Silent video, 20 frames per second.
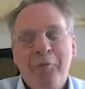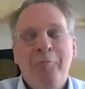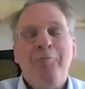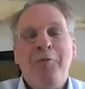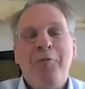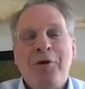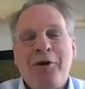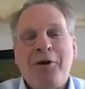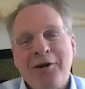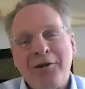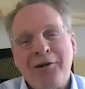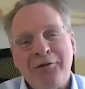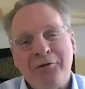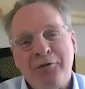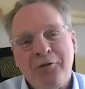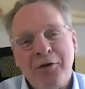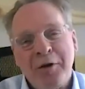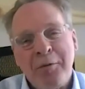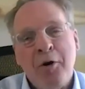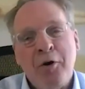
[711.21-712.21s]
onboarded
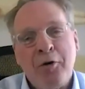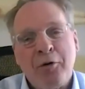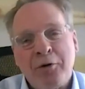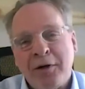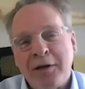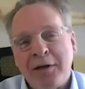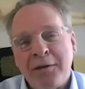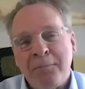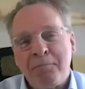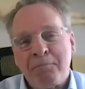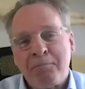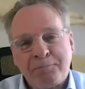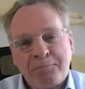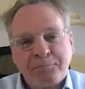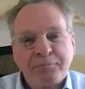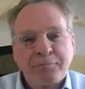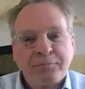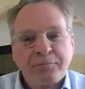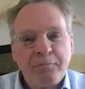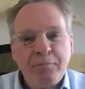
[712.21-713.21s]
remotely
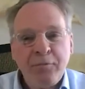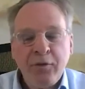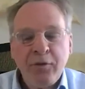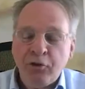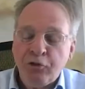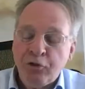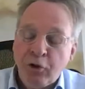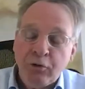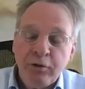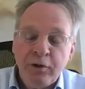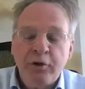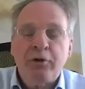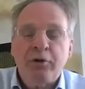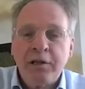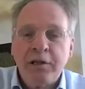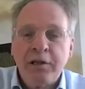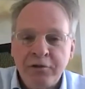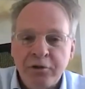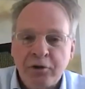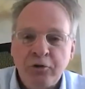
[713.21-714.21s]
so you know
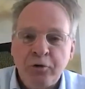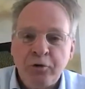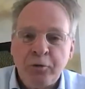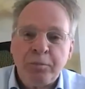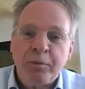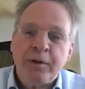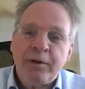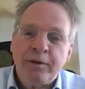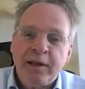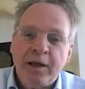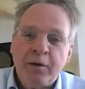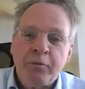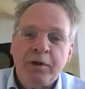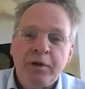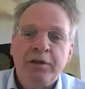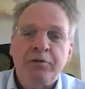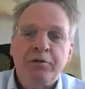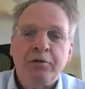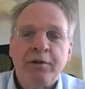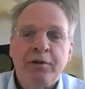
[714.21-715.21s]
that's a group that we
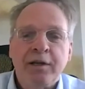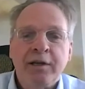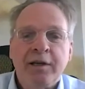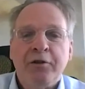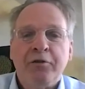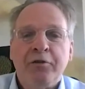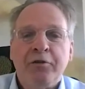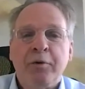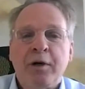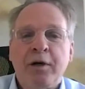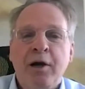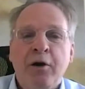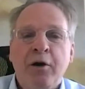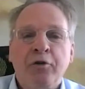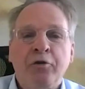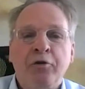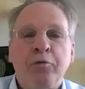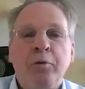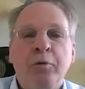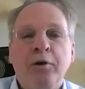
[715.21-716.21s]
need to take into
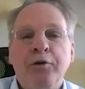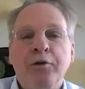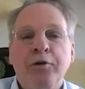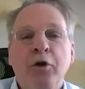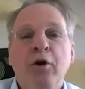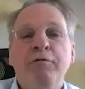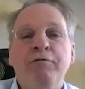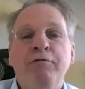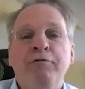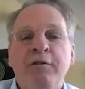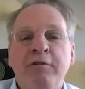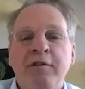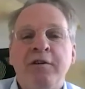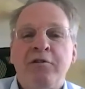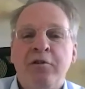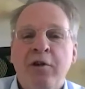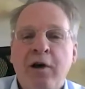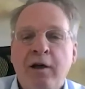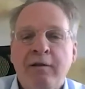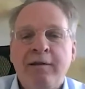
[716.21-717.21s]
account as well. The office
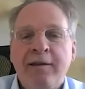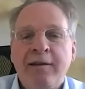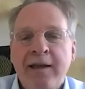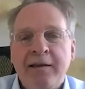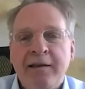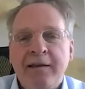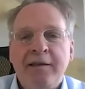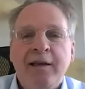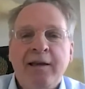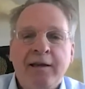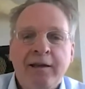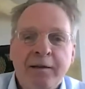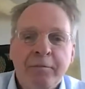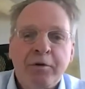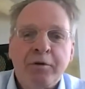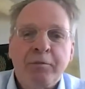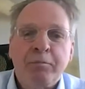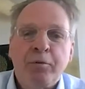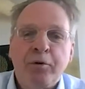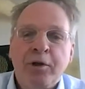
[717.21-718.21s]
is not dead yet.
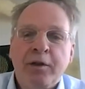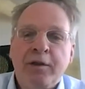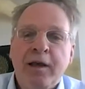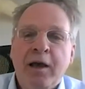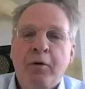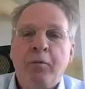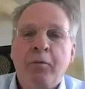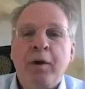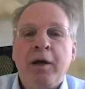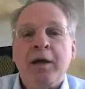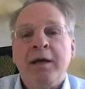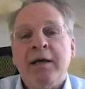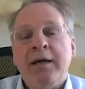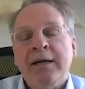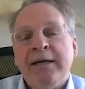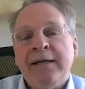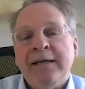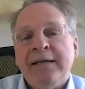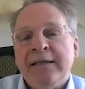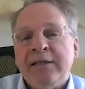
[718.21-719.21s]
Let me put it that way.
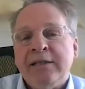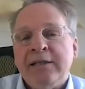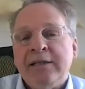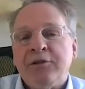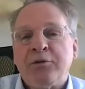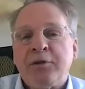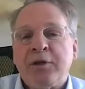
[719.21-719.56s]
So